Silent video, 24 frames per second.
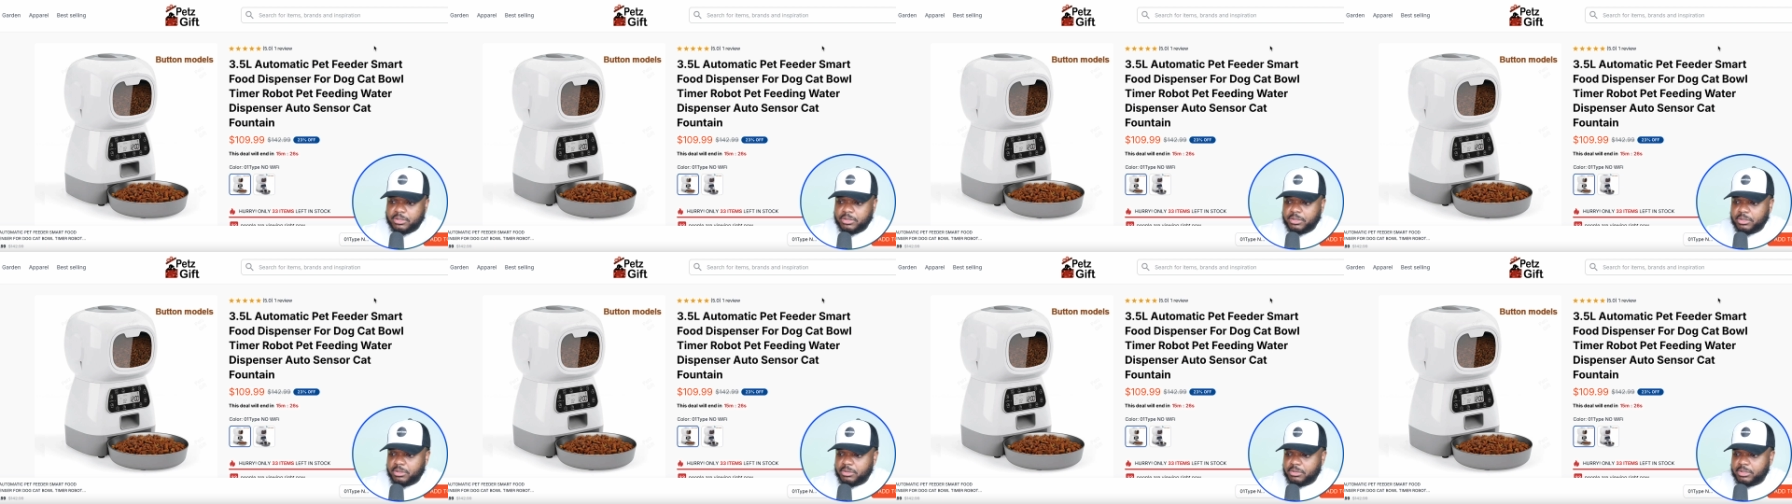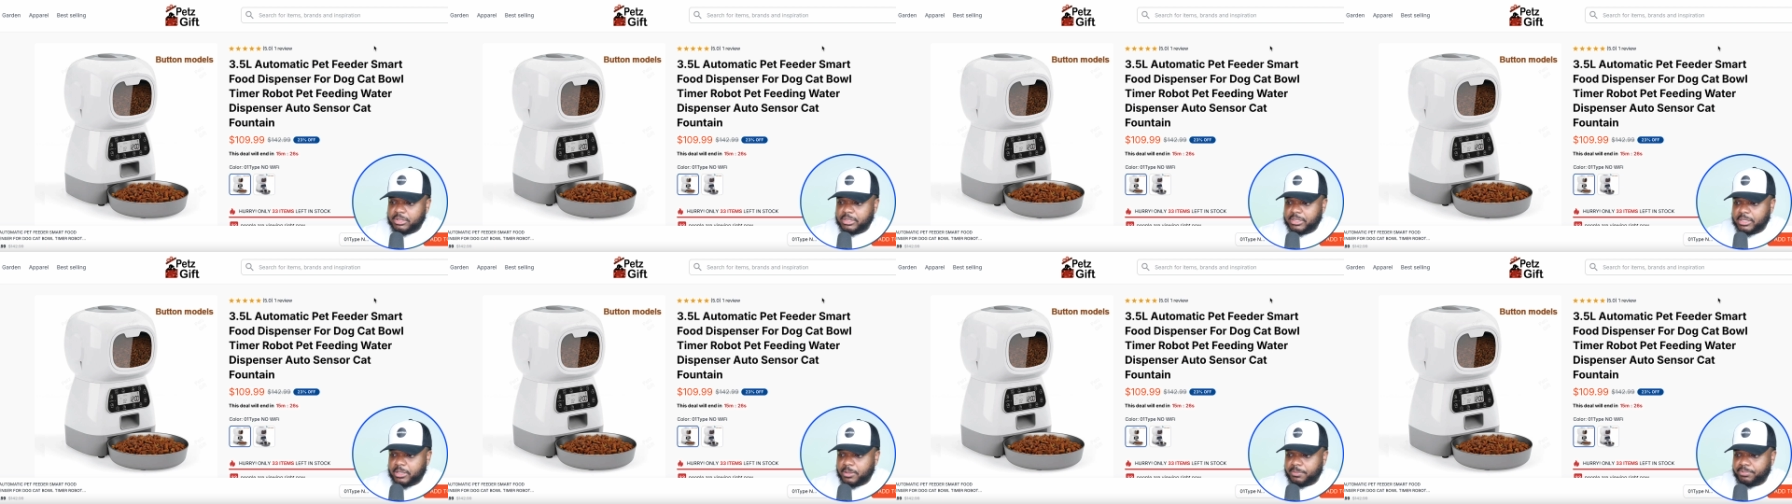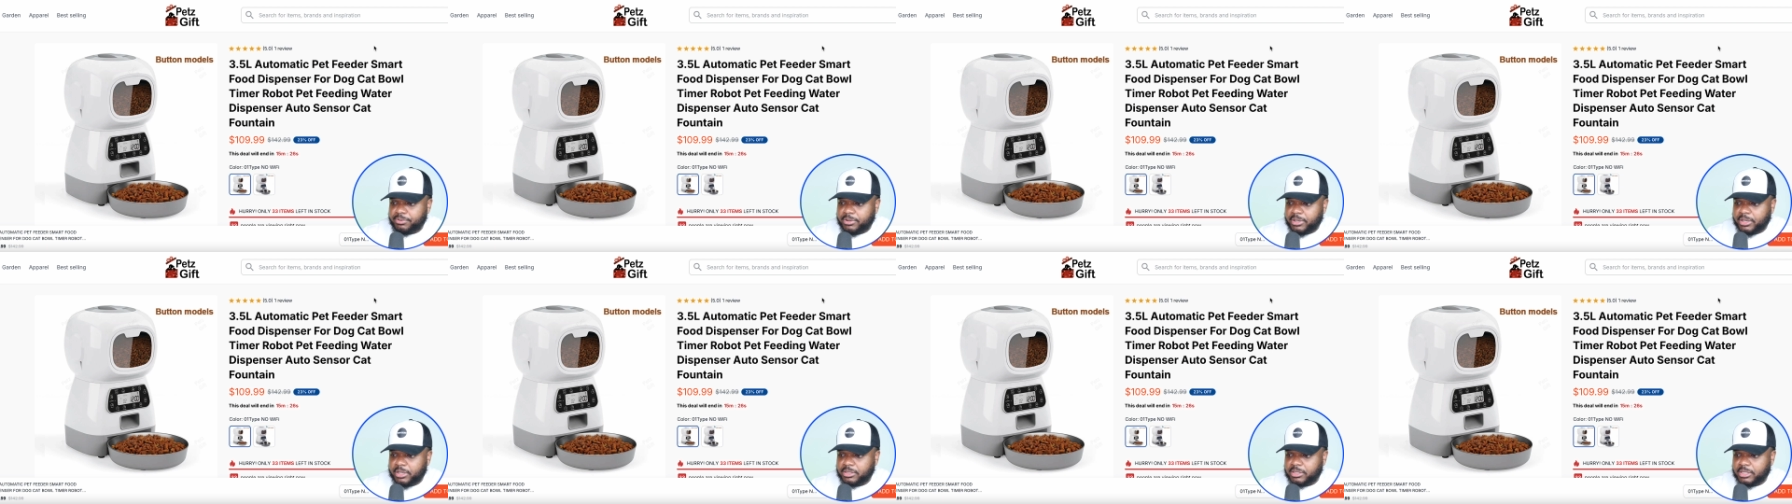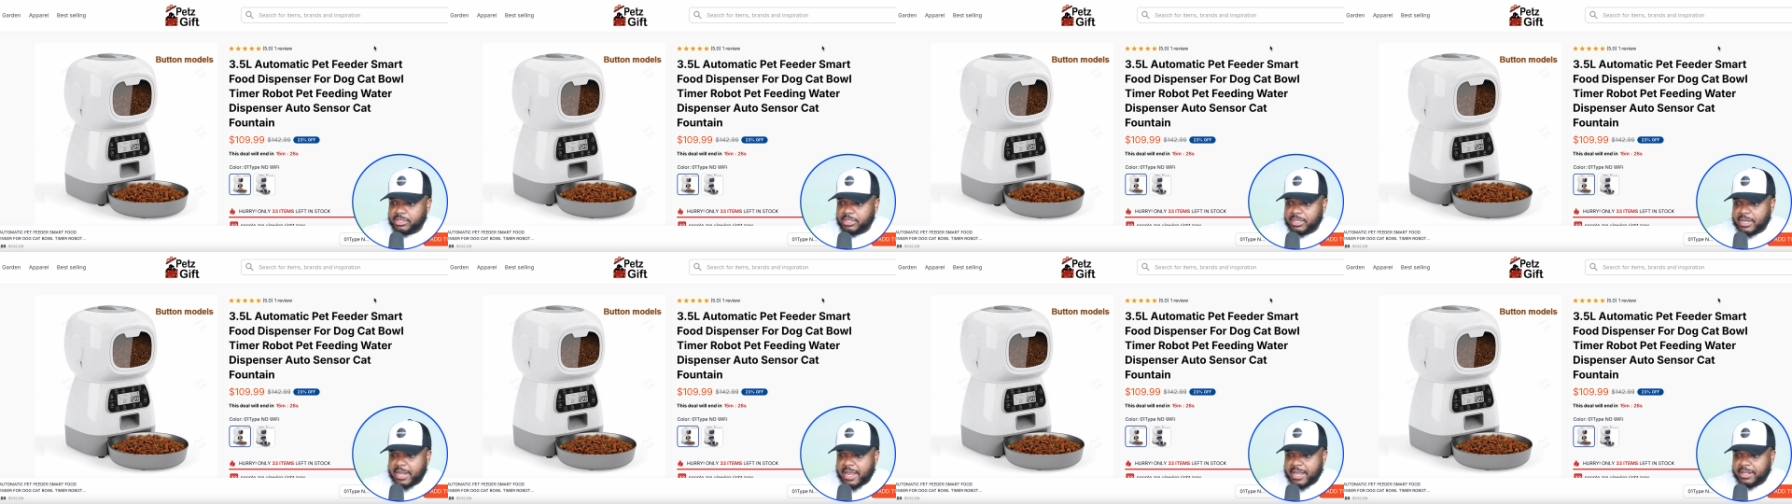to sell products
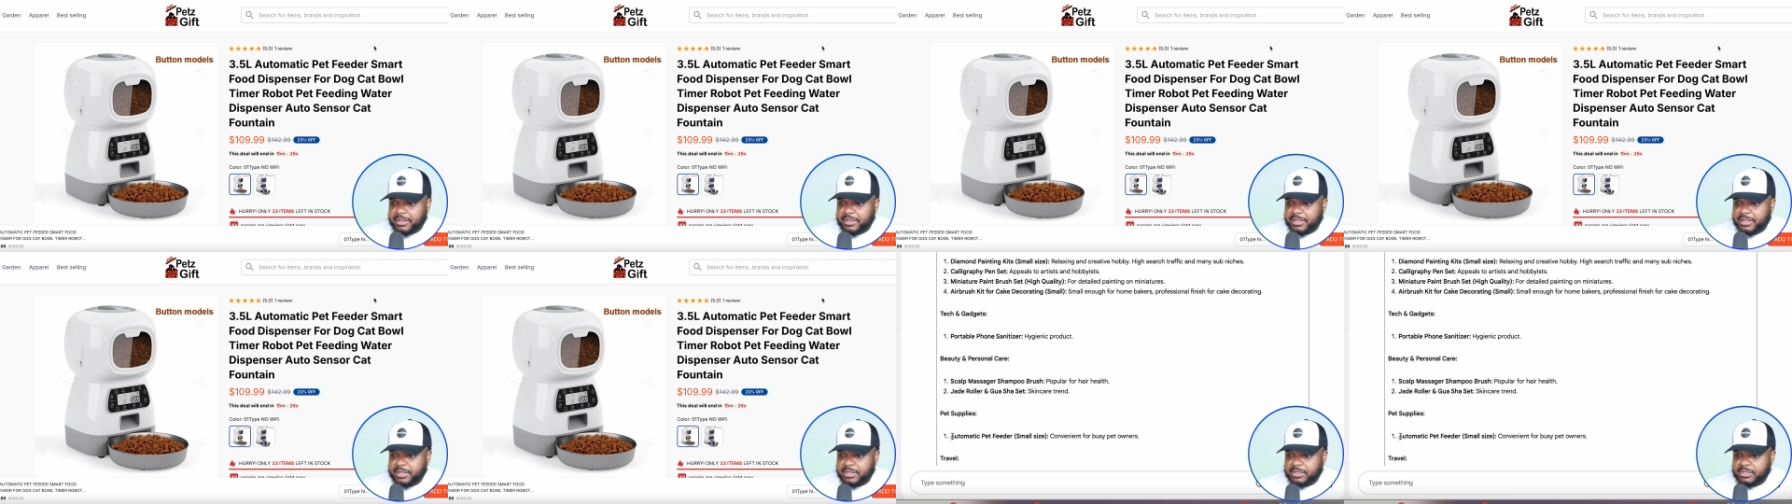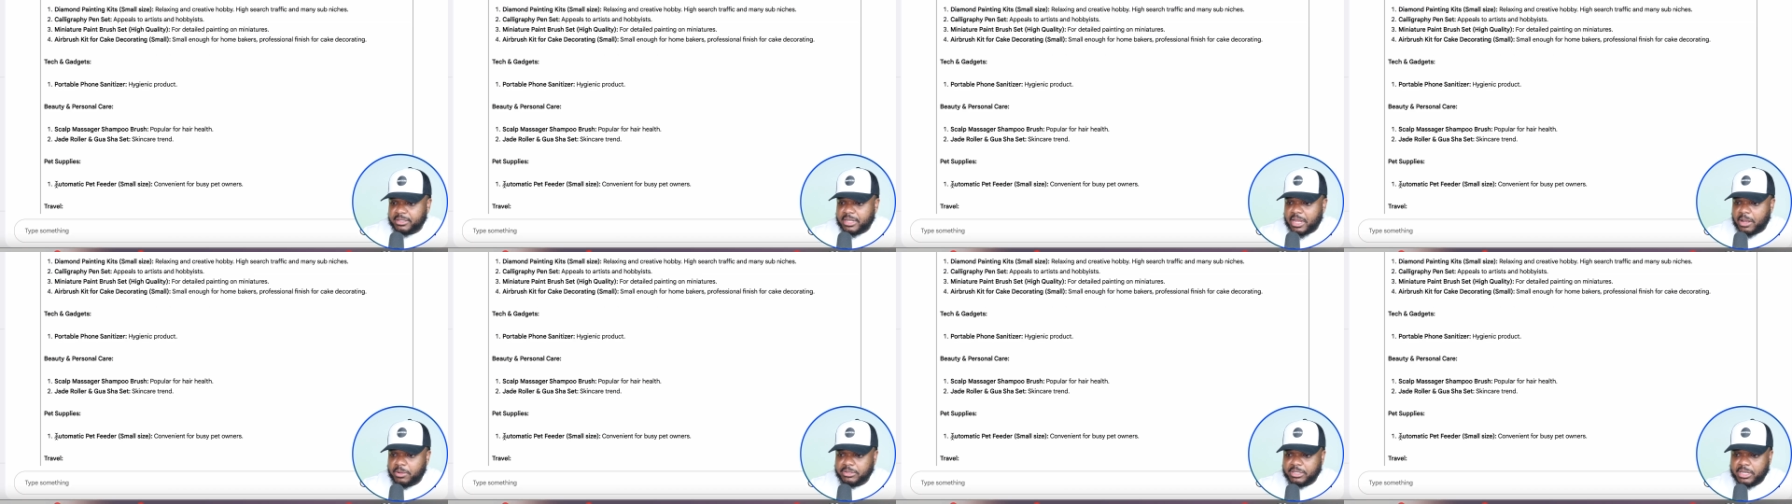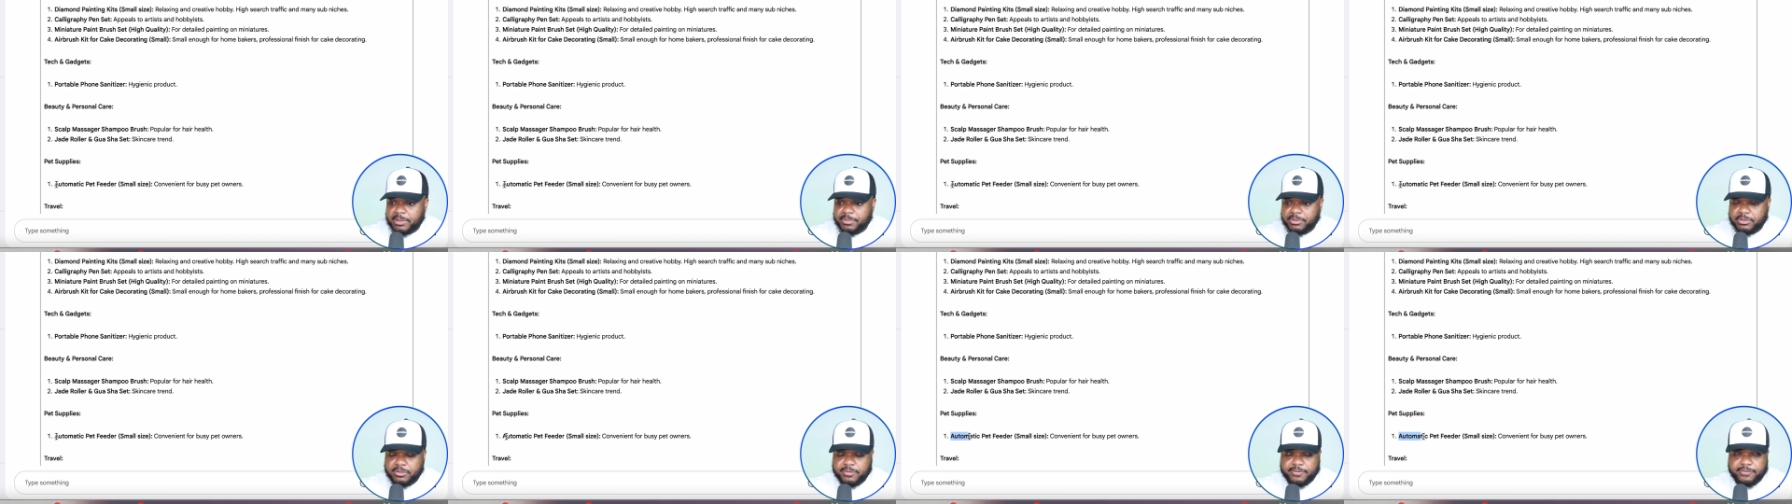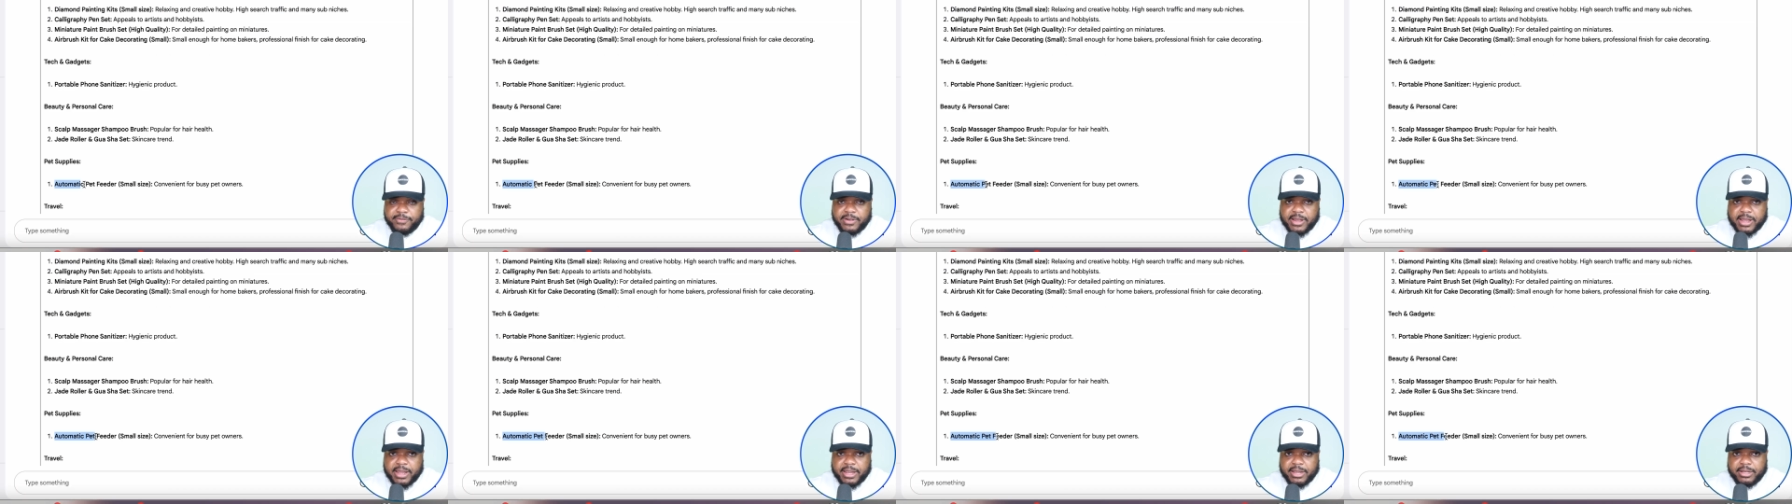just like this that I was able to
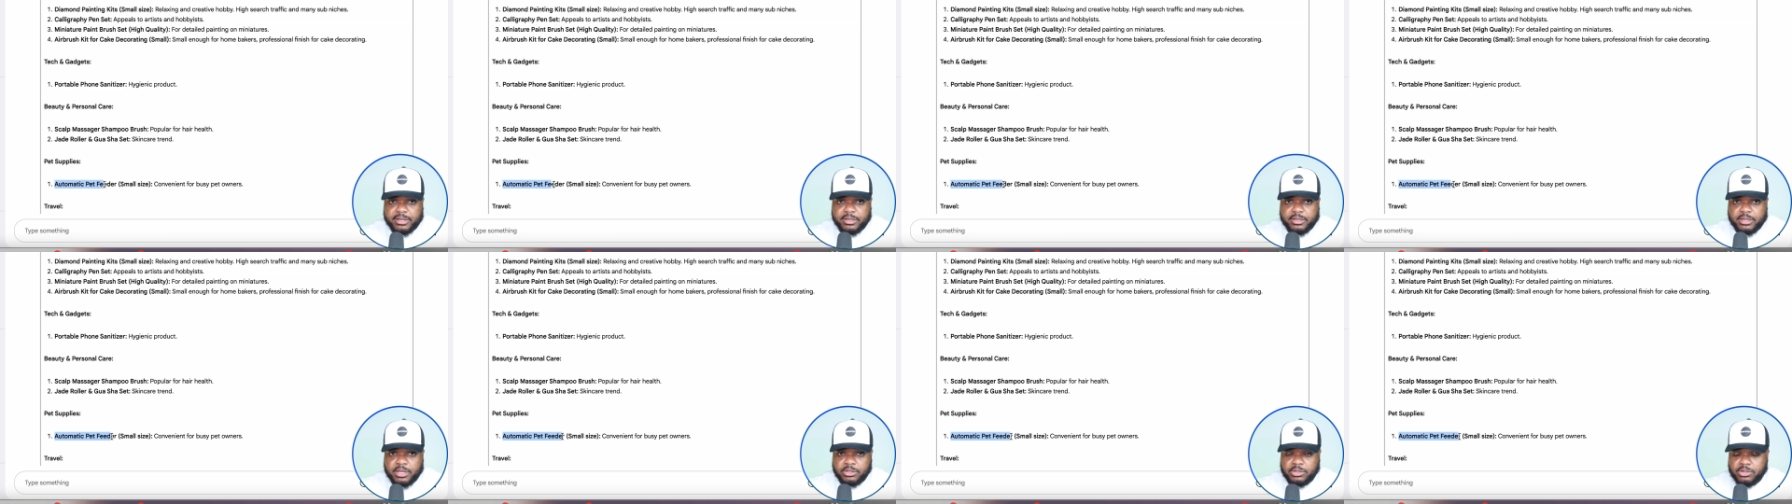find